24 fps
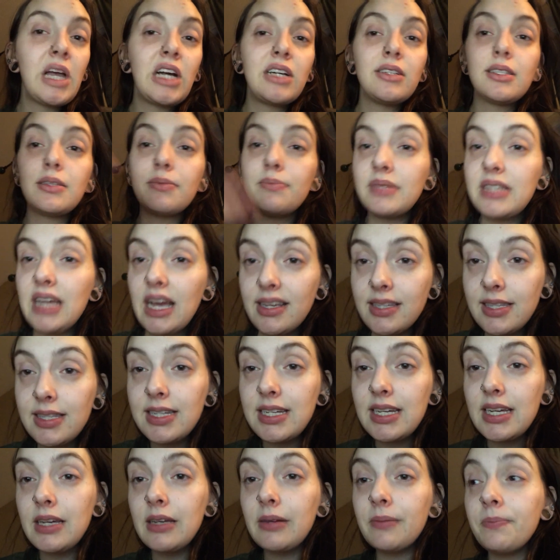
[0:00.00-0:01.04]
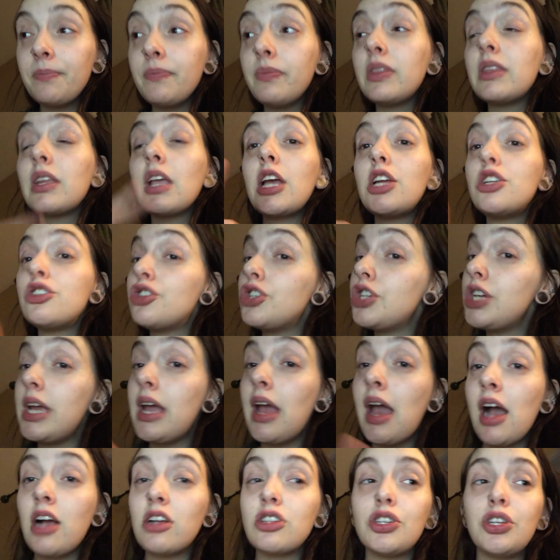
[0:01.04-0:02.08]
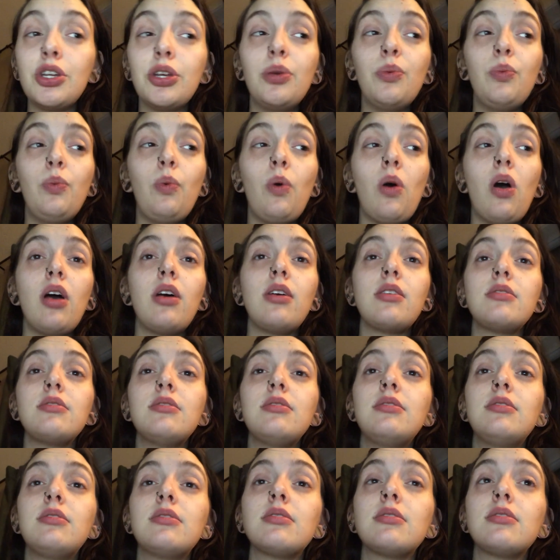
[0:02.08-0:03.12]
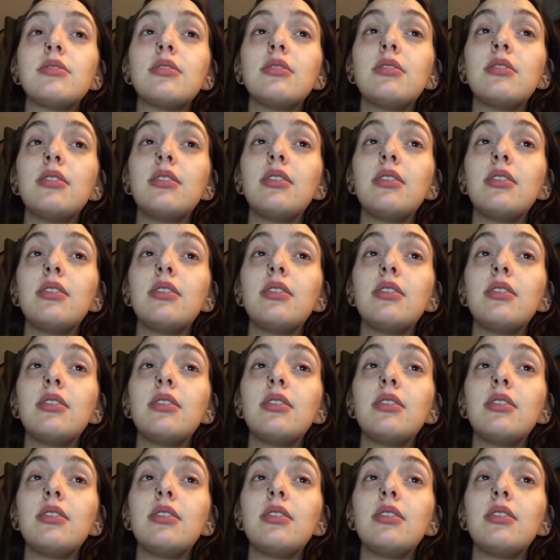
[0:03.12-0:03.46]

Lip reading: some testing, and she actually was